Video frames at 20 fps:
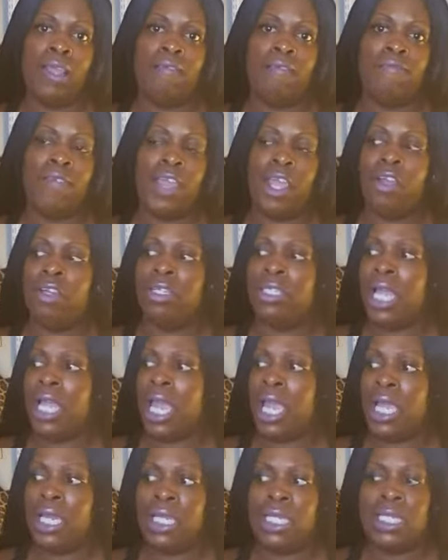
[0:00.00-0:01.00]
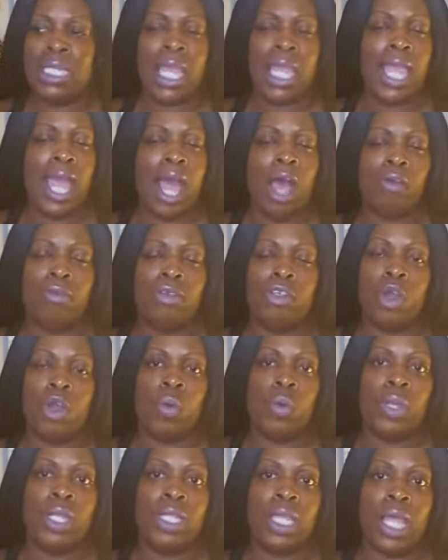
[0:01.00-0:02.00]
they fare day in and day out
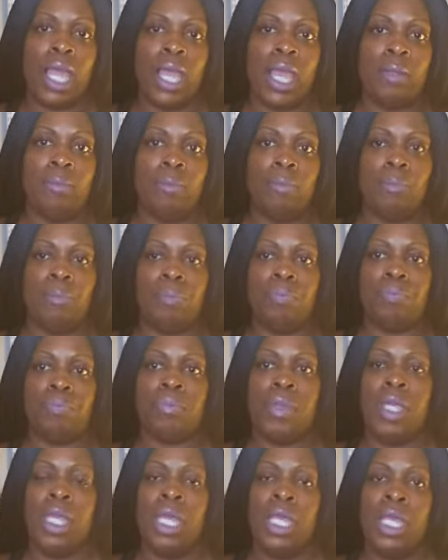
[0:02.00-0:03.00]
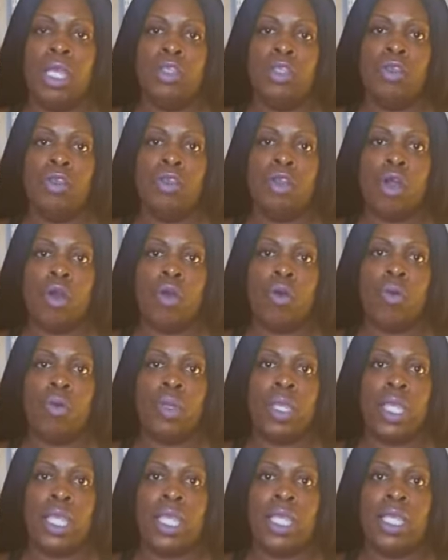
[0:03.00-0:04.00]
knowing that, you
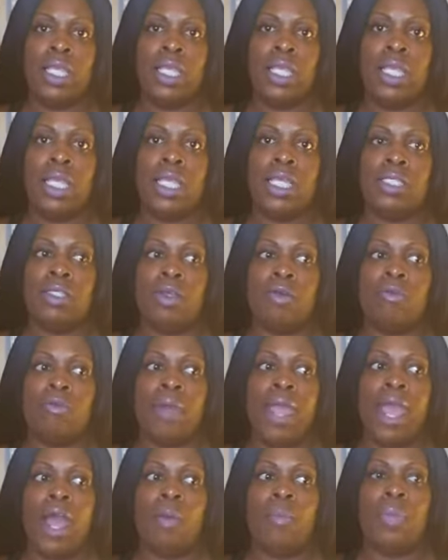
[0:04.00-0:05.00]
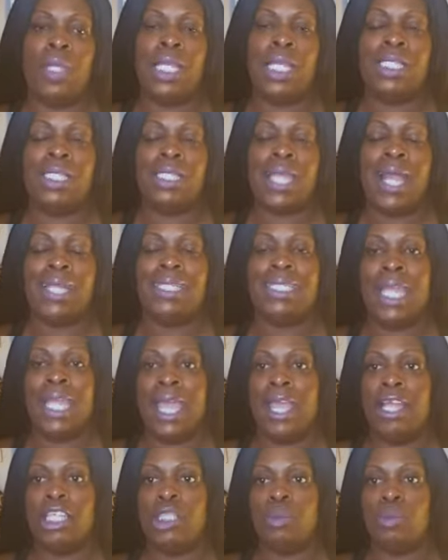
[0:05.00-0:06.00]
know, he's around, but he's not
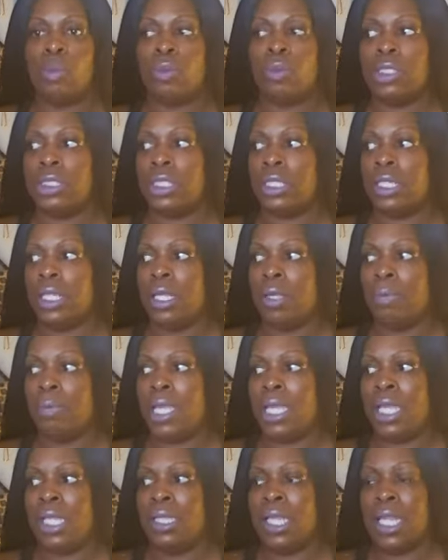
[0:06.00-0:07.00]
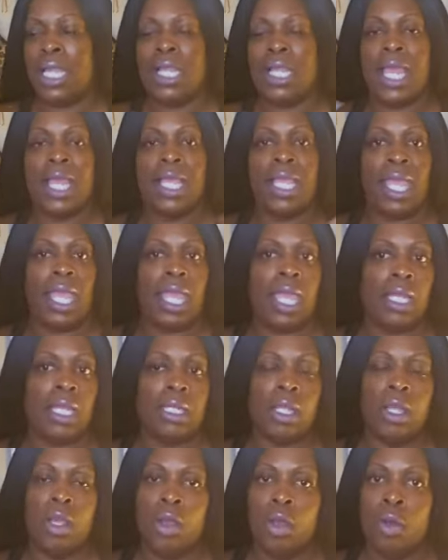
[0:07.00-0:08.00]
tangible to them. They
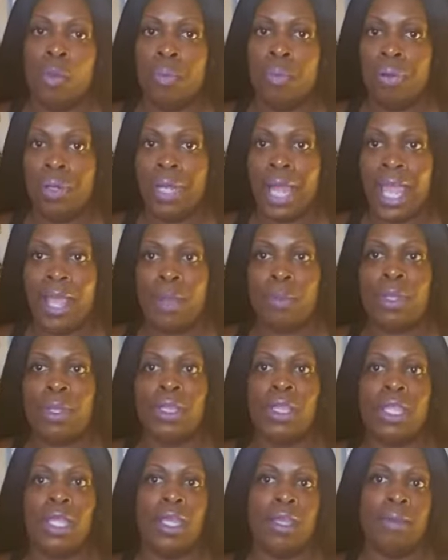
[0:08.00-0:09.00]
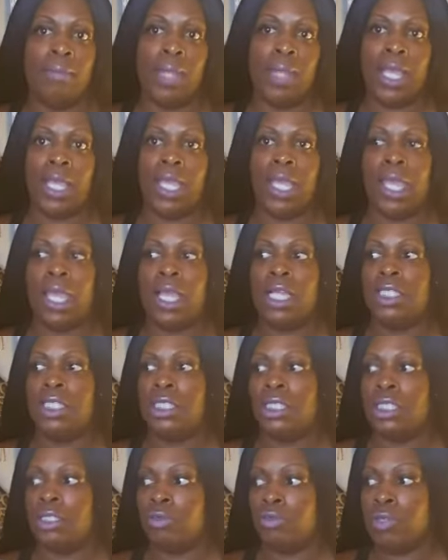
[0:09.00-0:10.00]
can't play with him. They can't
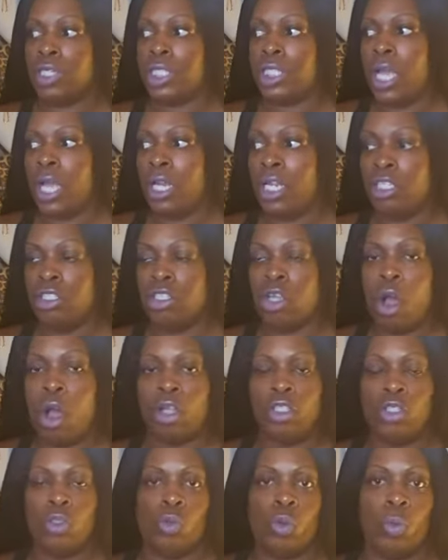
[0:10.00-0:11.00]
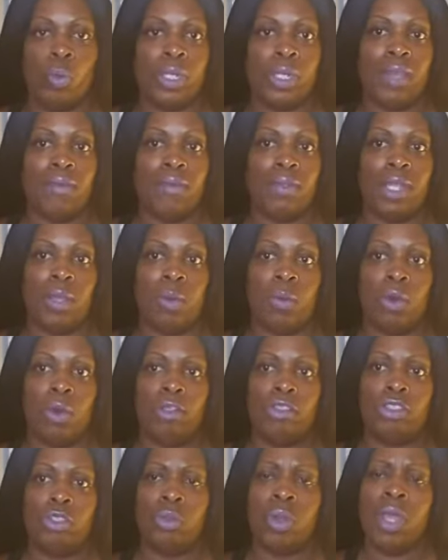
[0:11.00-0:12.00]
just reach out and talk to him whenever they
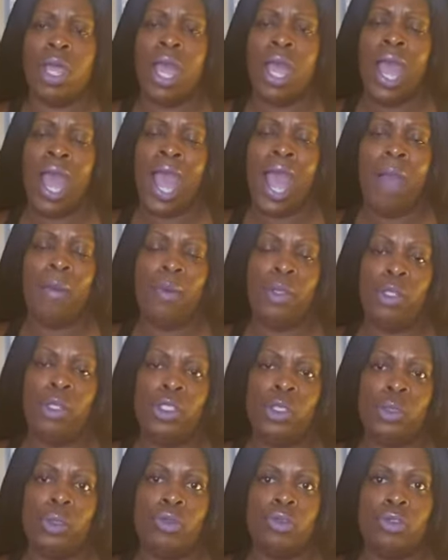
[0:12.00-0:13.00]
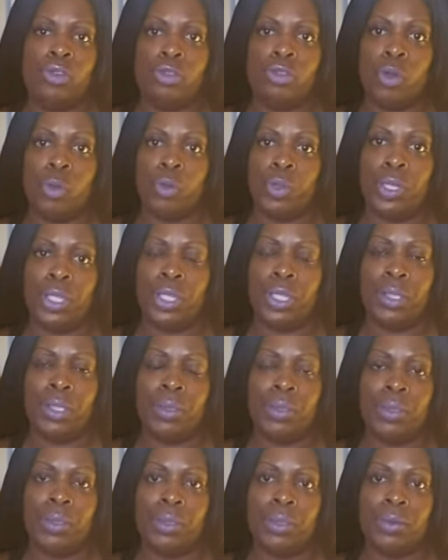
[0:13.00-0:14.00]
want to. How are your children doing with
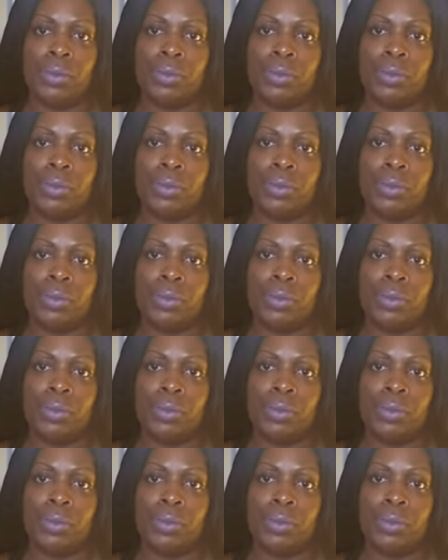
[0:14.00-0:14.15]
this?